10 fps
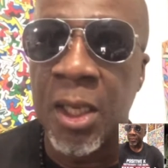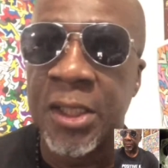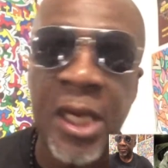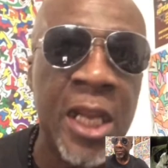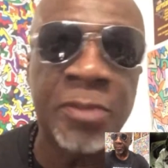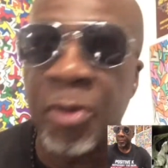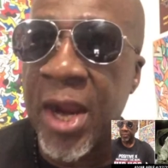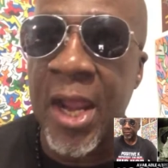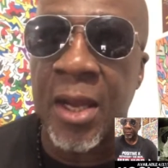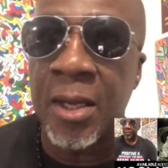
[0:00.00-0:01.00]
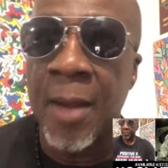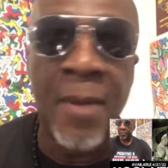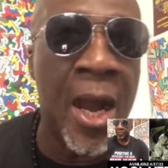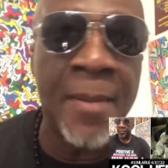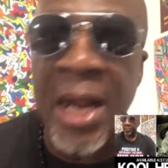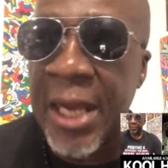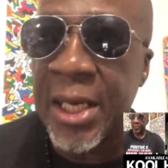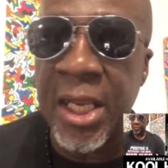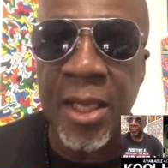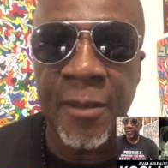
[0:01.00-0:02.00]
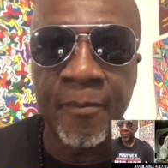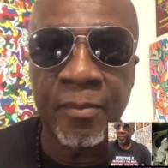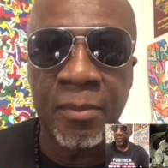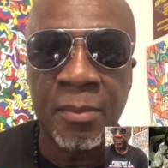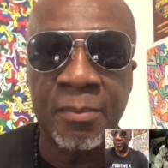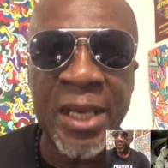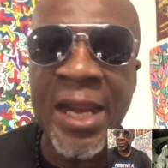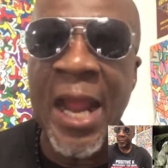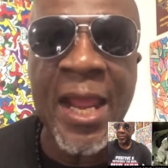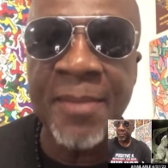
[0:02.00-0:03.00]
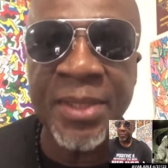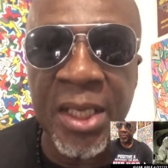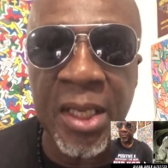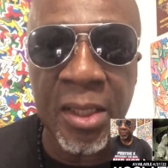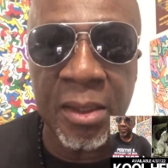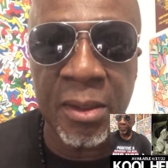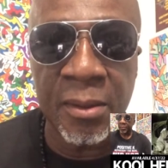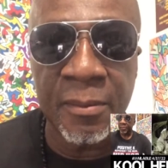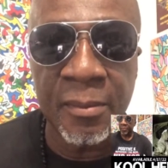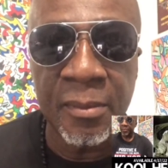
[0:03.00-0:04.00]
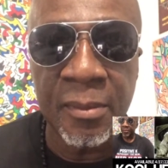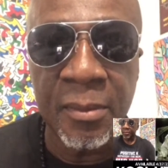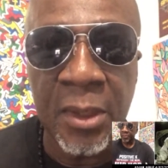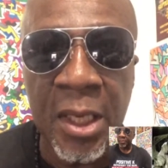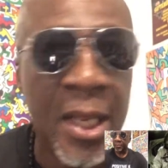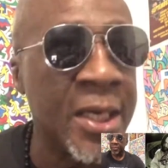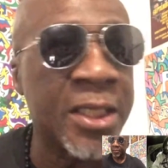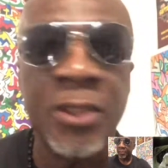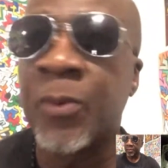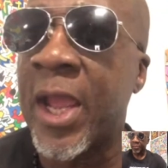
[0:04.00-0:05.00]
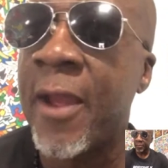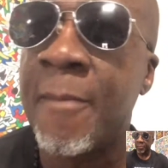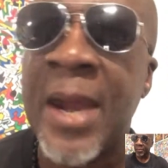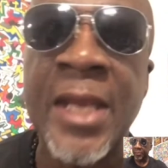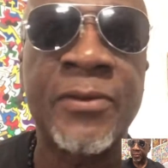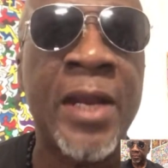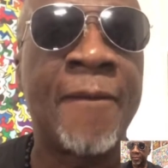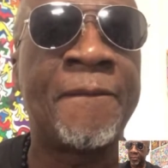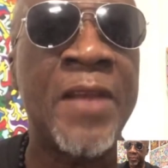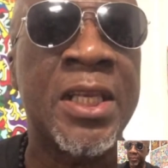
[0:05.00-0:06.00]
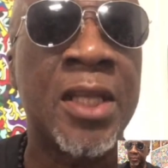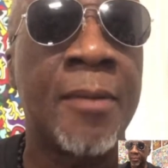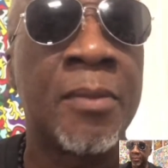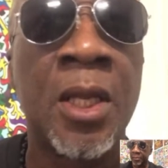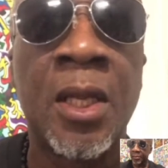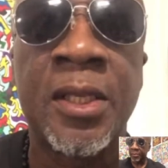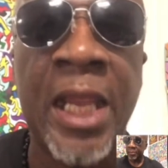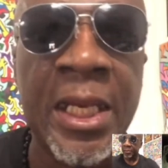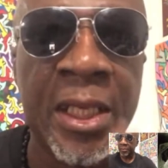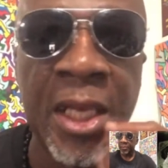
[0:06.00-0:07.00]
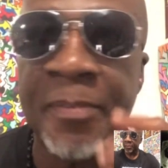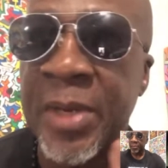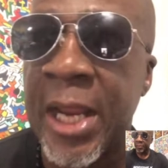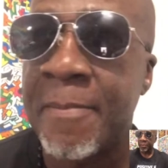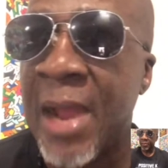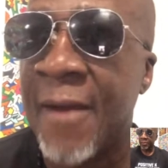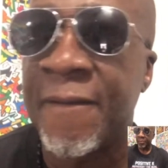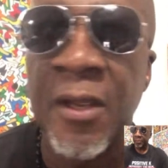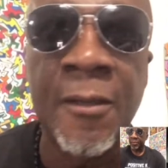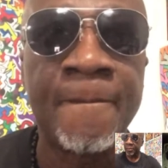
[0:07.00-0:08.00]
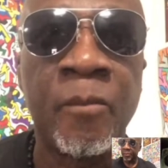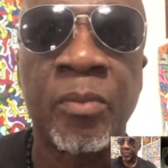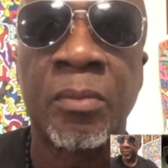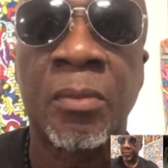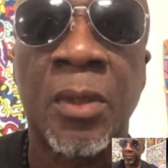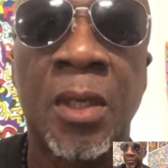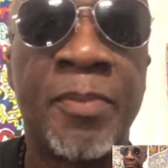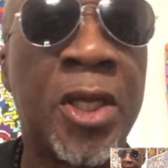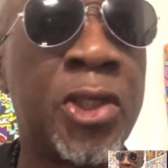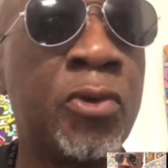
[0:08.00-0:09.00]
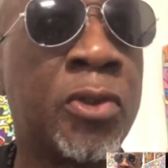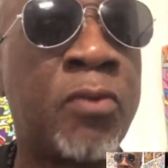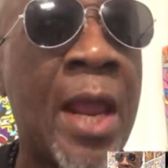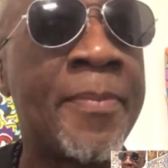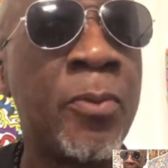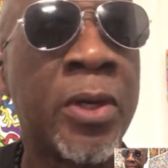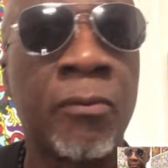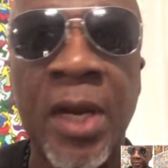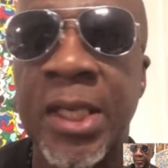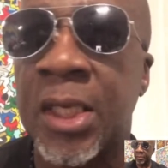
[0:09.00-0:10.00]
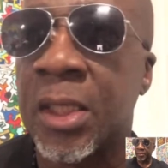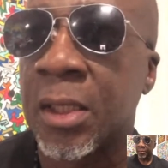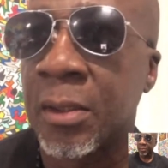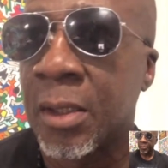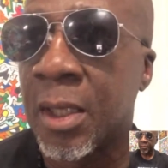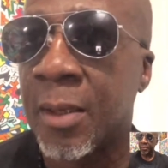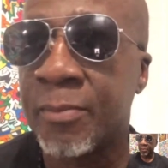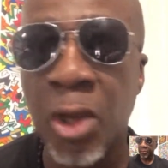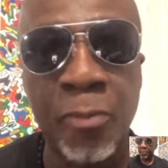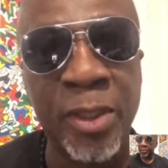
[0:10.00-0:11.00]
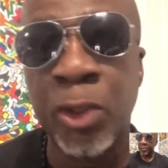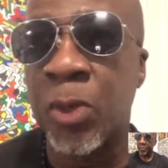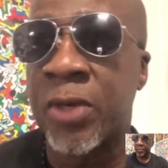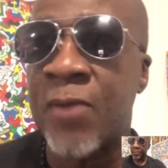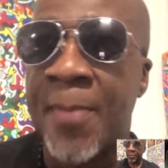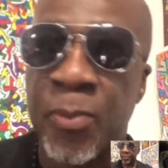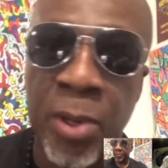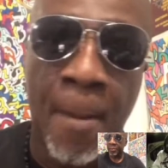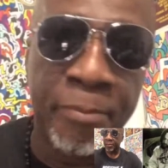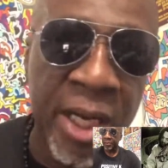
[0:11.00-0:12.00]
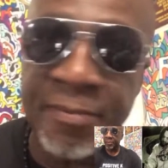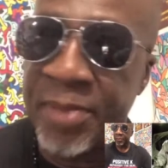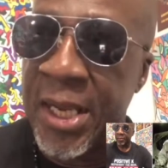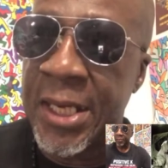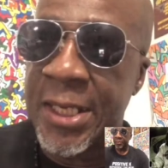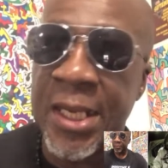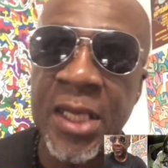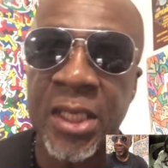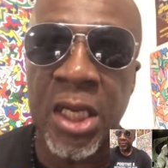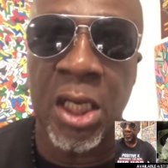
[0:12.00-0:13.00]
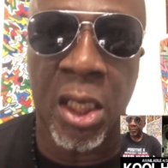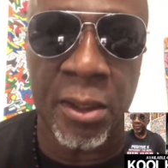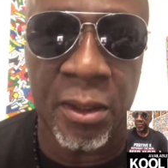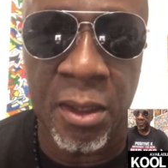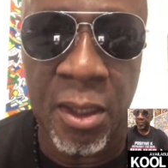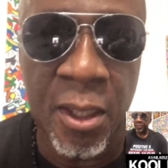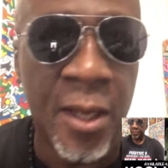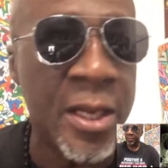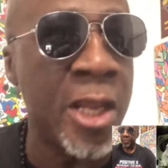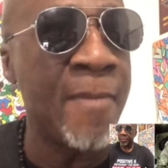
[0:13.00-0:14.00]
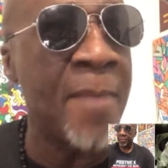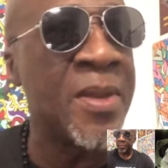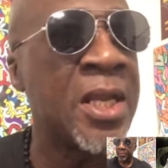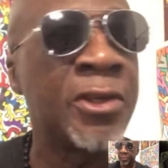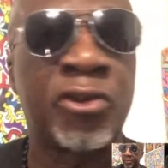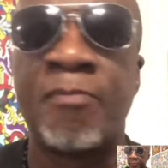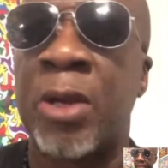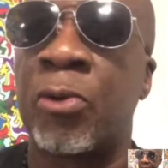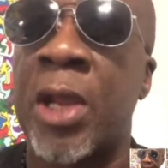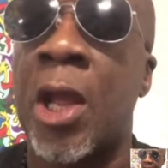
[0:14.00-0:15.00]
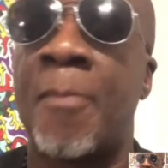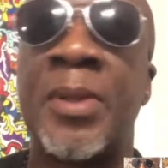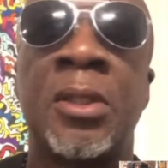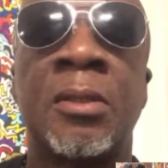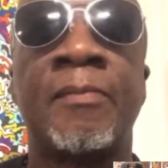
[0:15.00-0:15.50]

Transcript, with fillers: James Brown, Muhammad Ali. But they not M Cs. And this is where everybody's trying to fix up their lip and their mouth because you was rapping with a record. No, but you wasn't rapping with a break beat and a D J cut. Now, you might be instrumental in helping